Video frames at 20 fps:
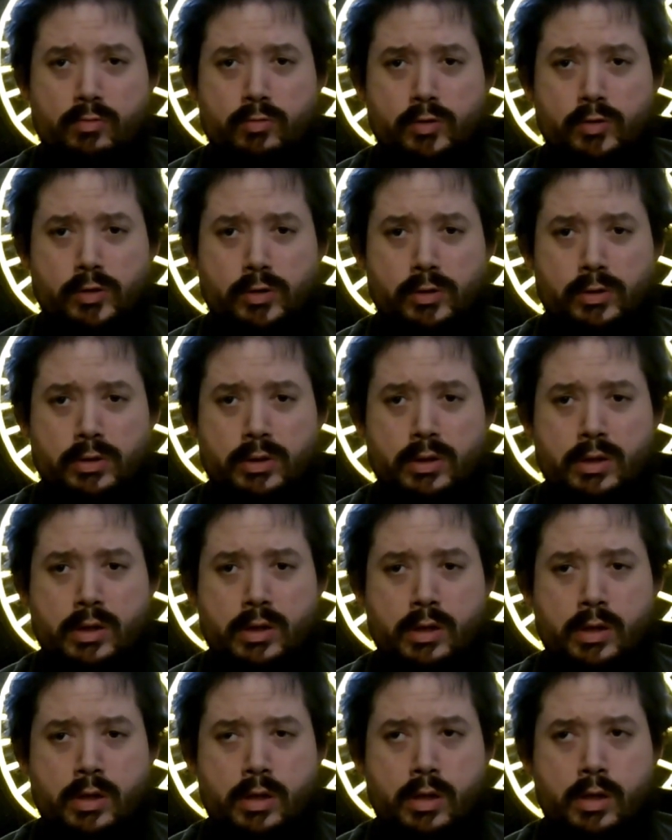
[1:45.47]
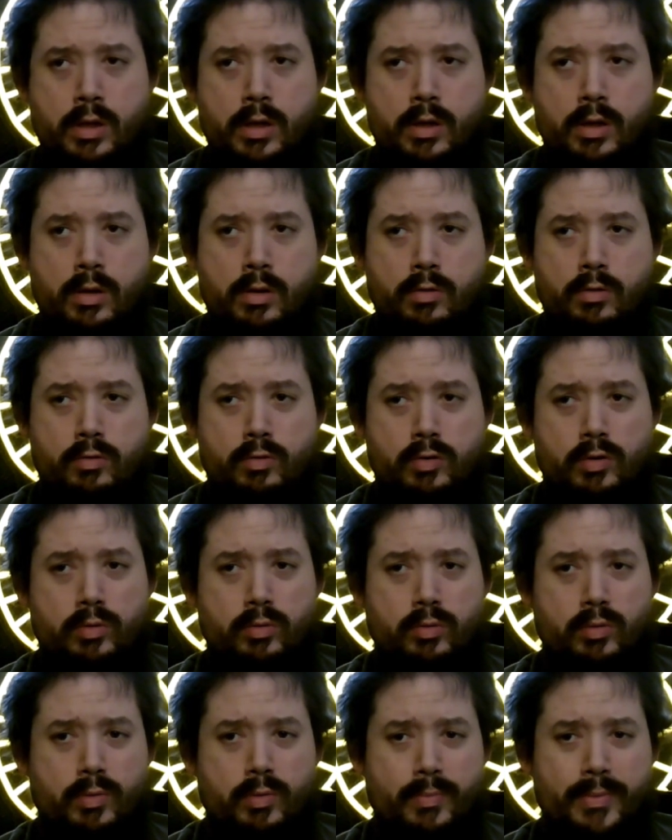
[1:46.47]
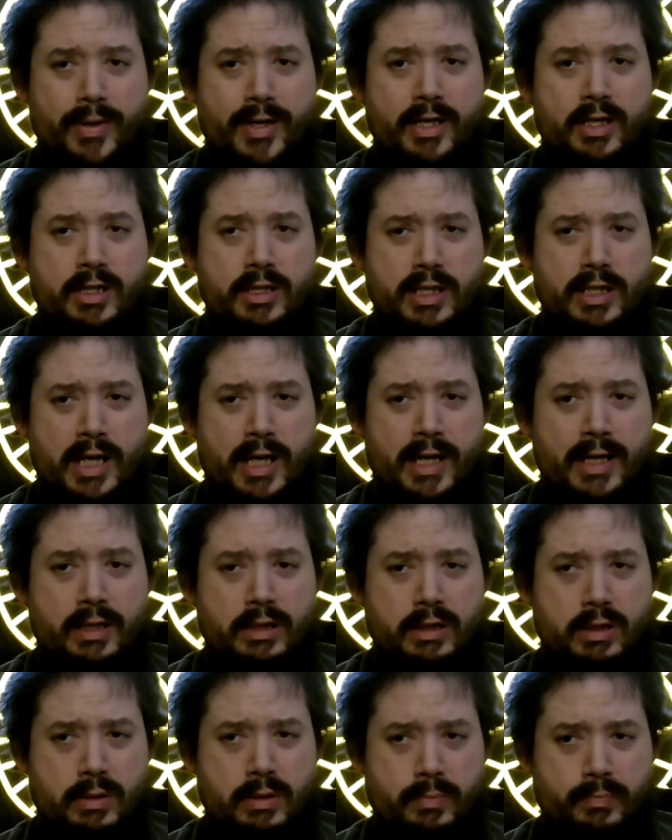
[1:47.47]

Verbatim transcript: will will remain tight.